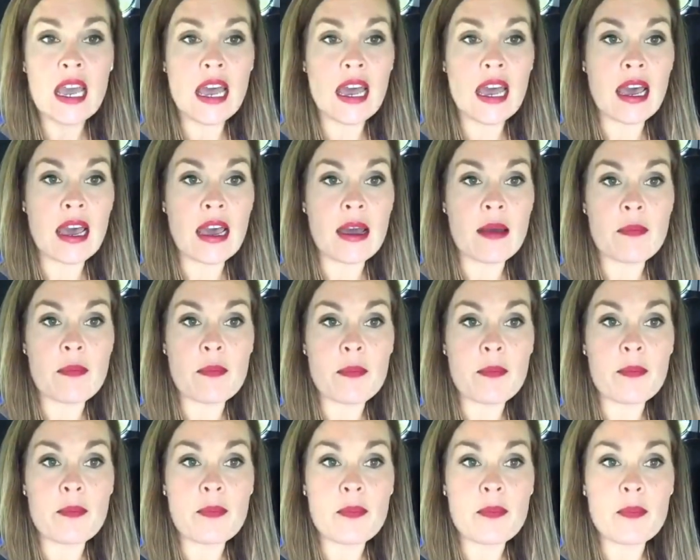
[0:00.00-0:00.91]

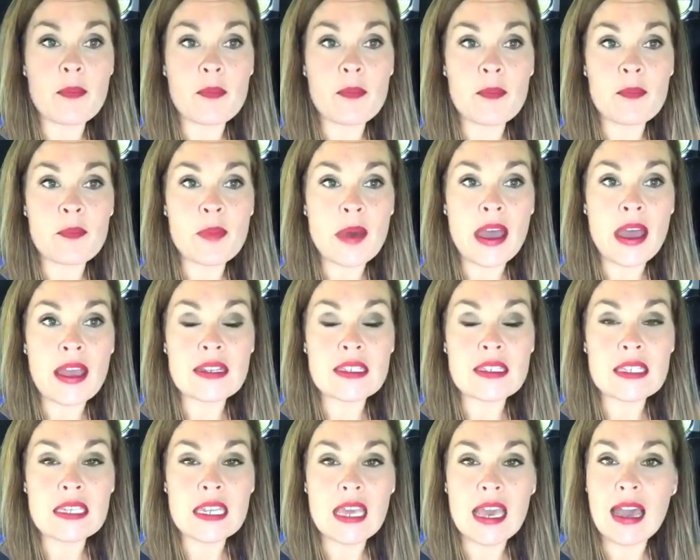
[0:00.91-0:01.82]
Um,
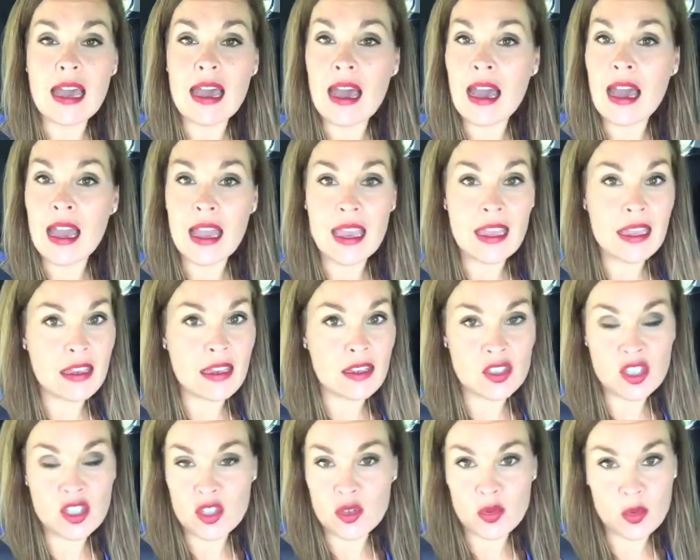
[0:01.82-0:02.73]
but I
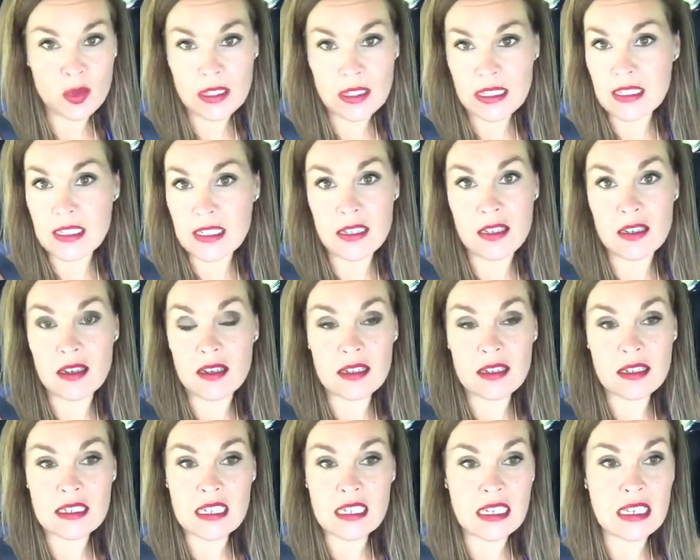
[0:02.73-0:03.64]
just really didn't
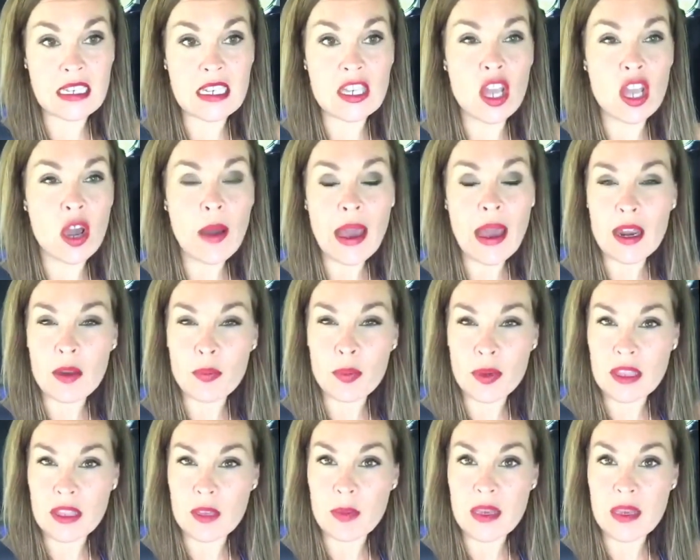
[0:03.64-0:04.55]
didn't know how to
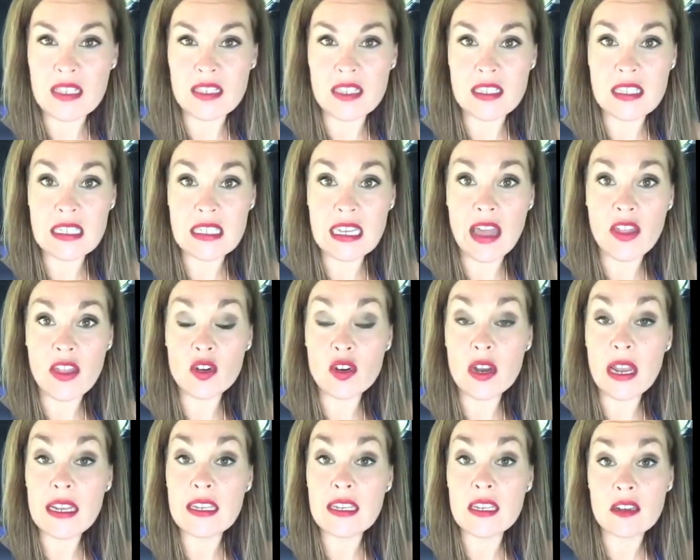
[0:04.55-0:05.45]
put the pieces together,
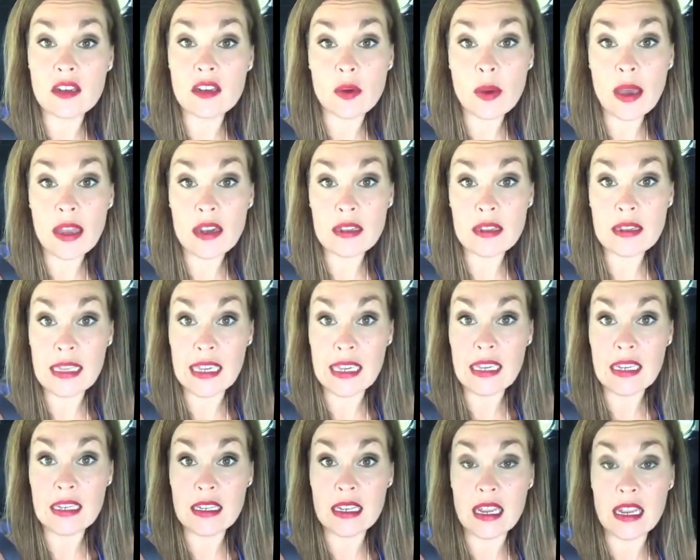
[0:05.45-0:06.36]
and I didn't know how to
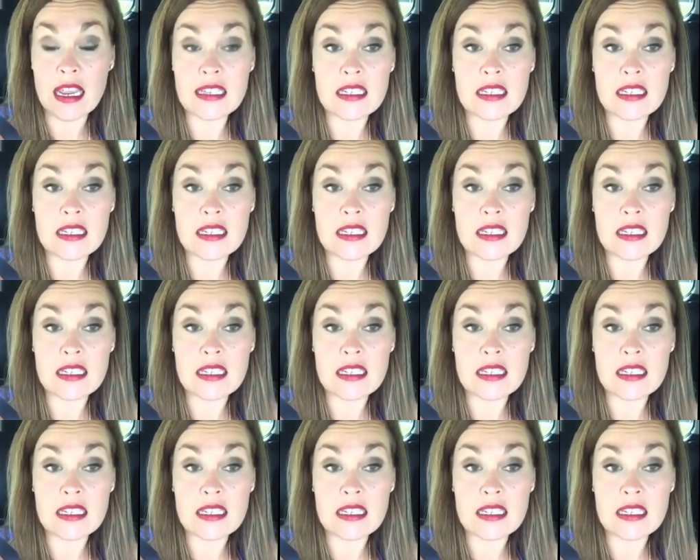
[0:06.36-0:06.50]
lead, and I